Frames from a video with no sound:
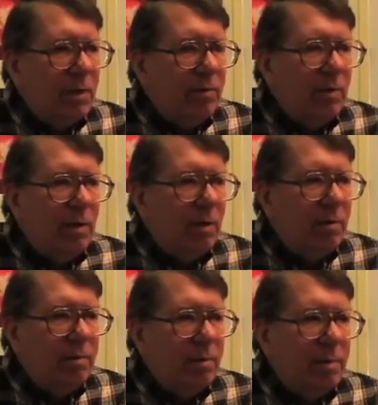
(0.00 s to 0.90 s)
Jeff
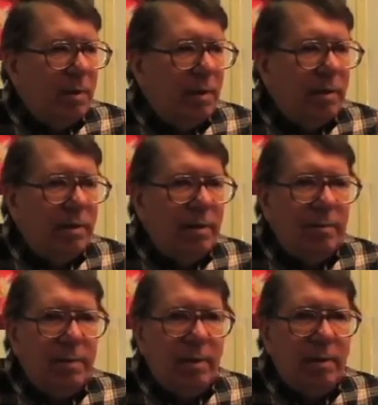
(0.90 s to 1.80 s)
Hall spent a lot of
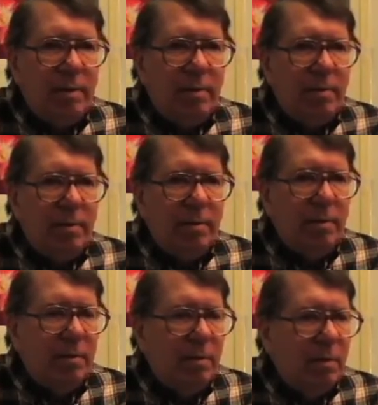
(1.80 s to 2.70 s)
time with that guy who wrote it.